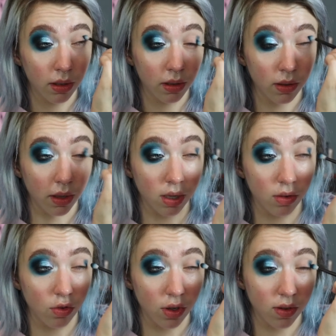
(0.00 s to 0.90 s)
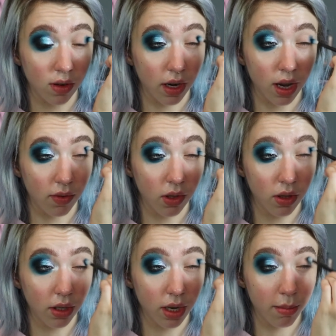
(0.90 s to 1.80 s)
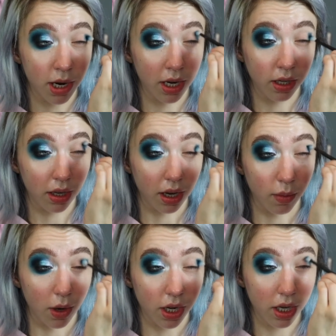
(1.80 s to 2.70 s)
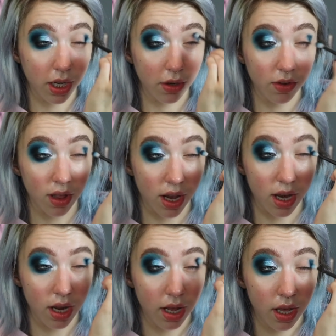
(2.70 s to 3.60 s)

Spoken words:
because I have a look in mind and I want to adhere to that.